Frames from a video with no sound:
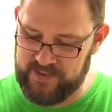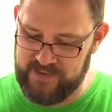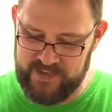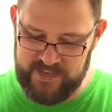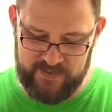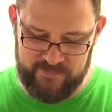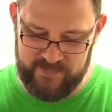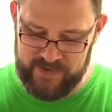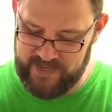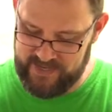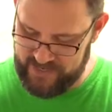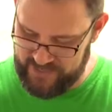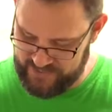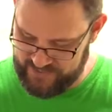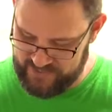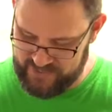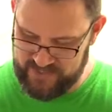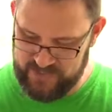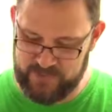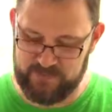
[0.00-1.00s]
I mean,
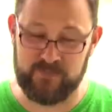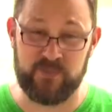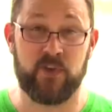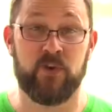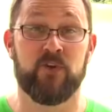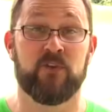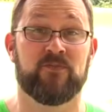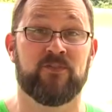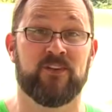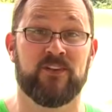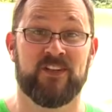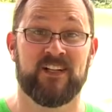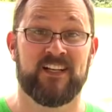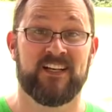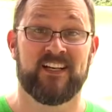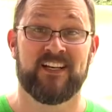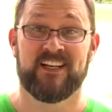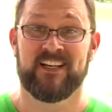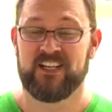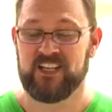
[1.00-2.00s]
it's just beautiful.
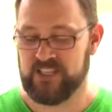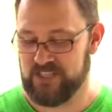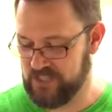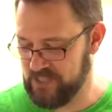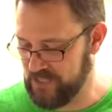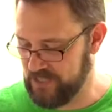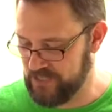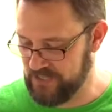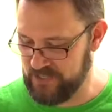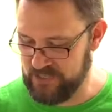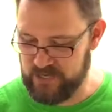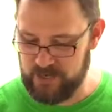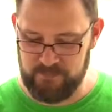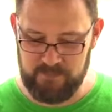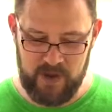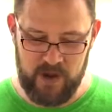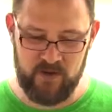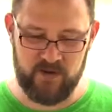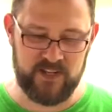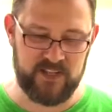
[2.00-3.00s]
The
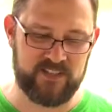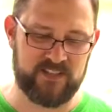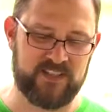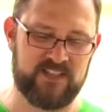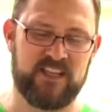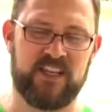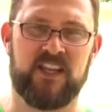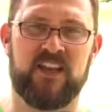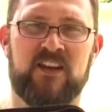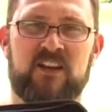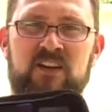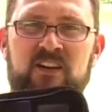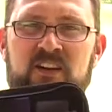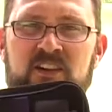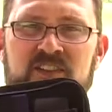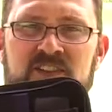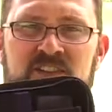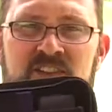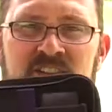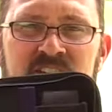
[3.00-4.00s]
components in here
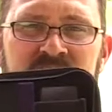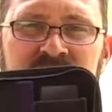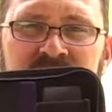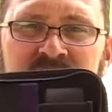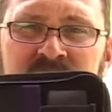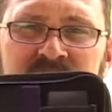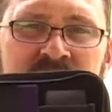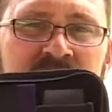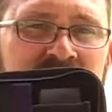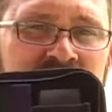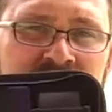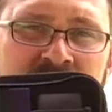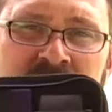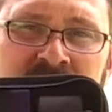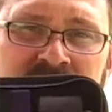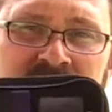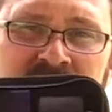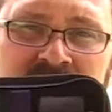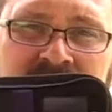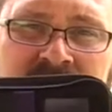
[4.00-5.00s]
are just
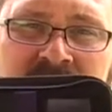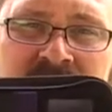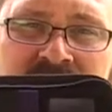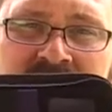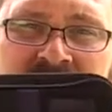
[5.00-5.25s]
fantastic.